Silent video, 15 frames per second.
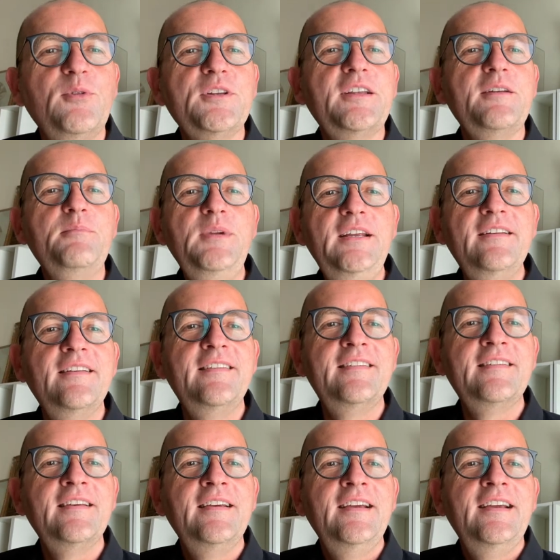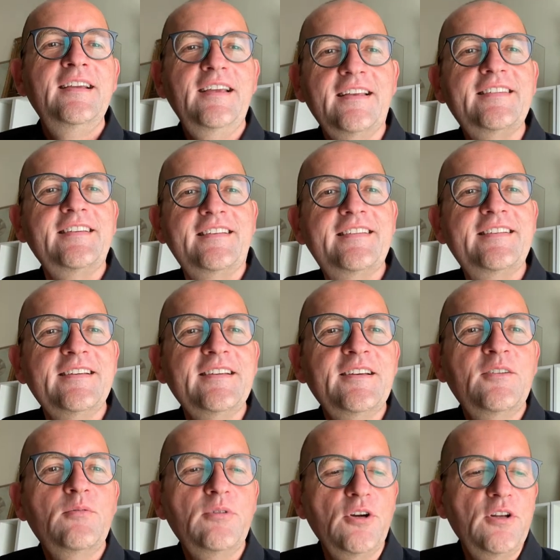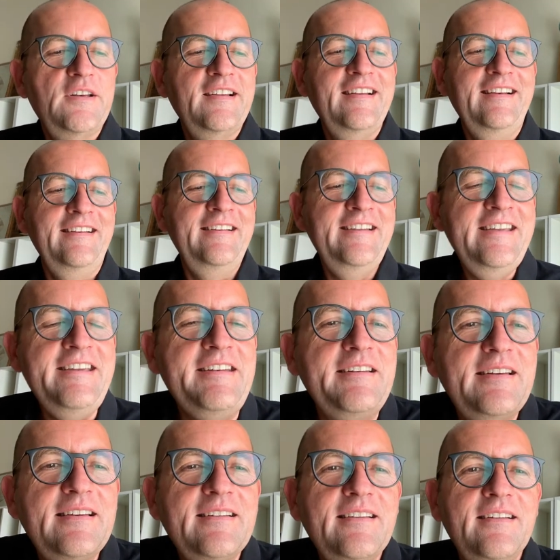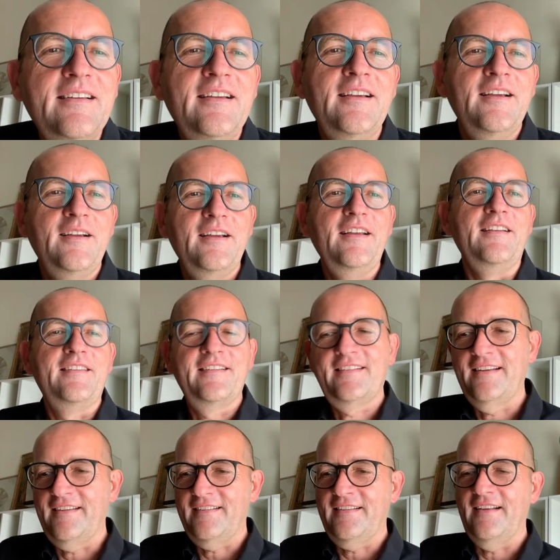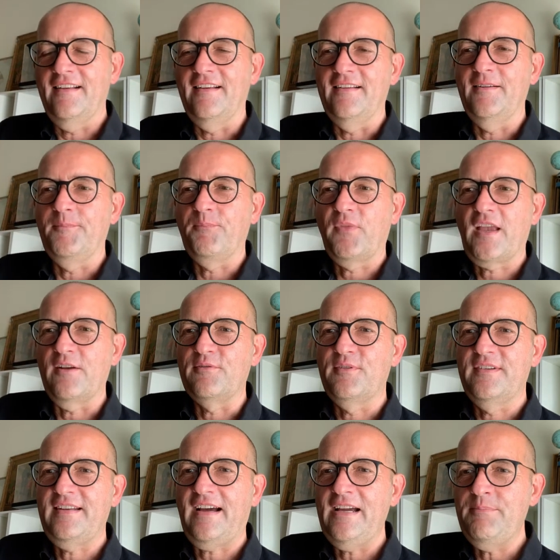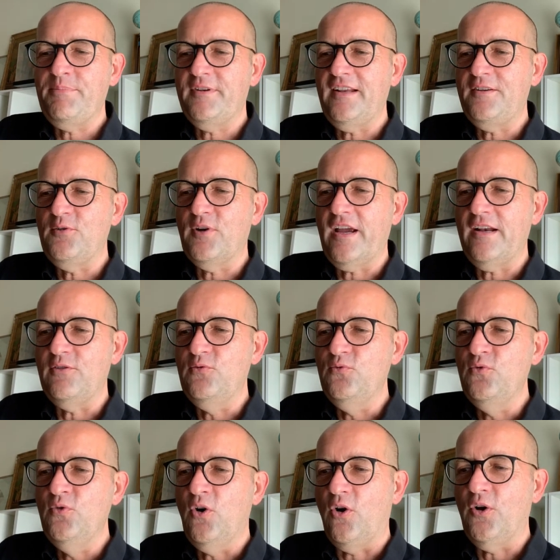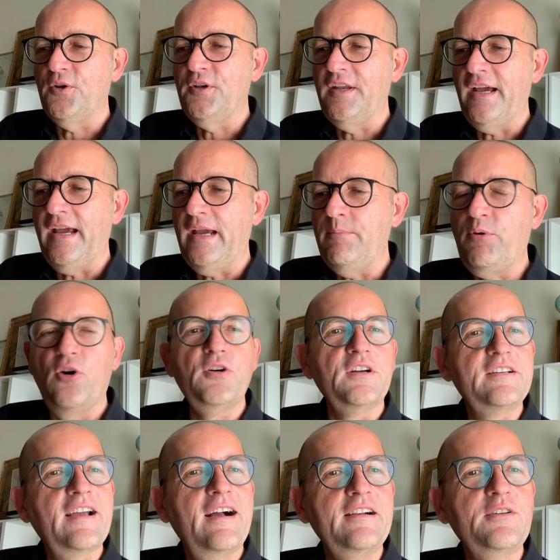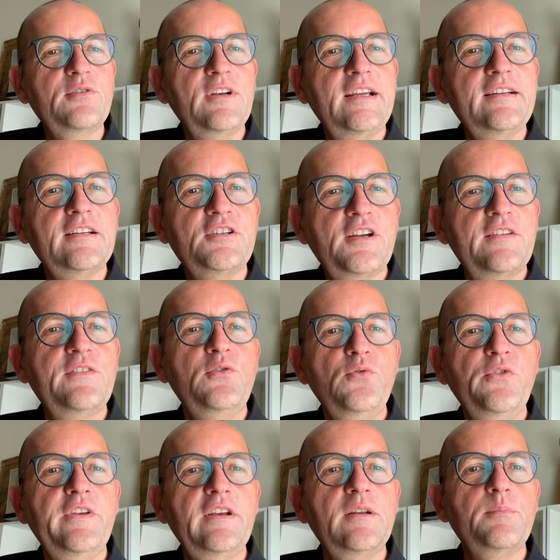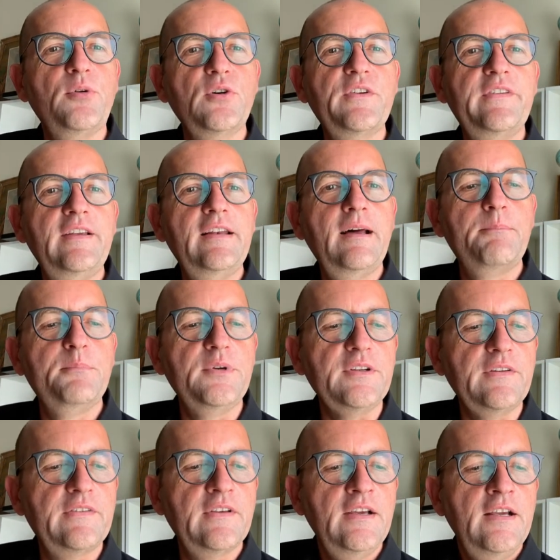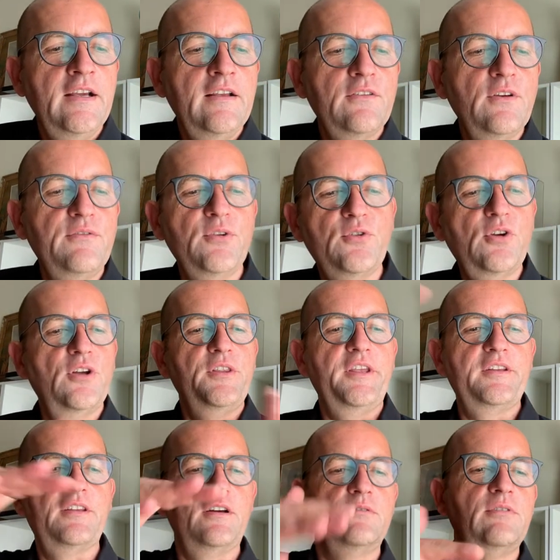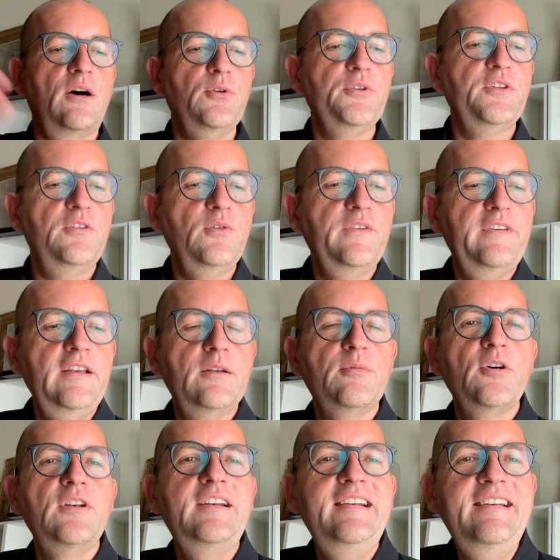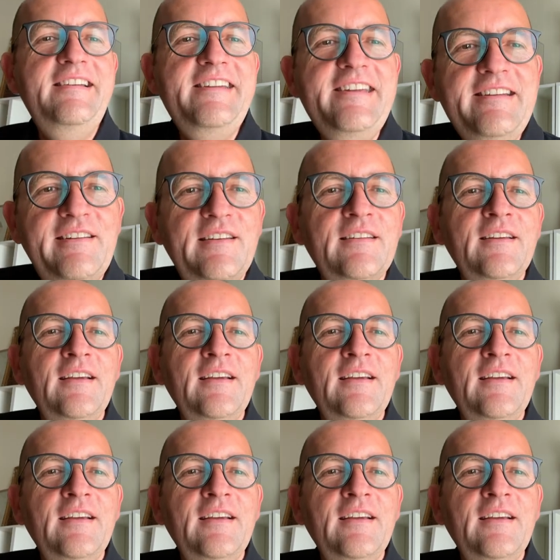what that means. Yes, it's the word lead. It's this kind of type that you can do on a pocket calculator just using the boxy numbers. So if you turn that around, you see the word lead,